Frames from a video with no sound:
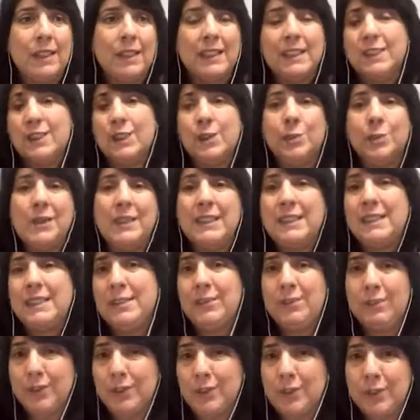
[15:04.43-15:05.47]
Like, it's so
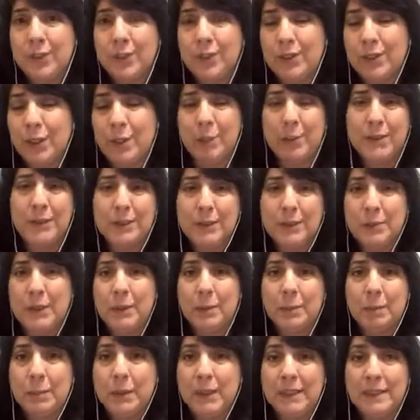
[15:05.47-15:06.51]
easy for a book to be
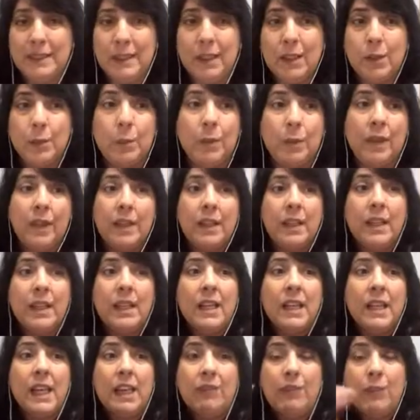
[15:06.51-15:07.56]
a bestseller. Well, then
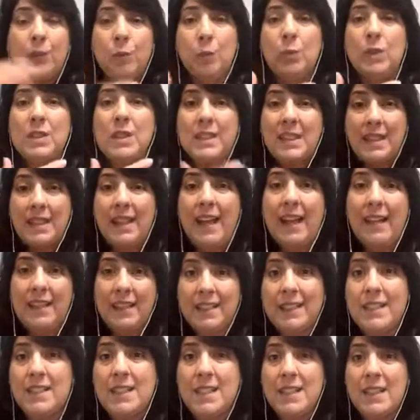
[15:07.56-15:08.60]
if it was that
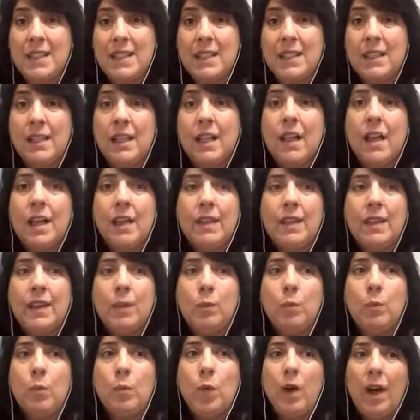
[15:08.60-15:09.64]
easy,
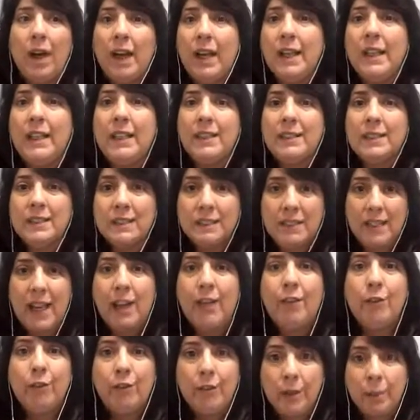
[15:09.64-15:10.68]
then why isn't
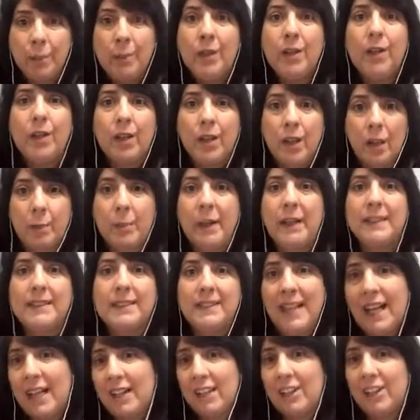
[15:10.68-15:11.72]
every book a
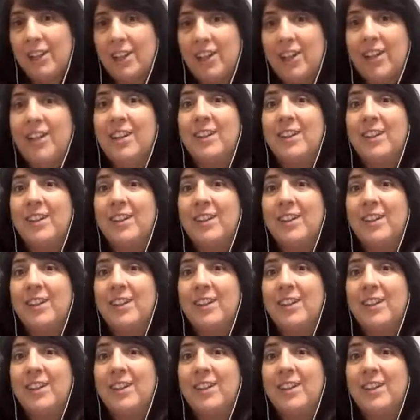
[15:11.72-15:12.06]
bestseller?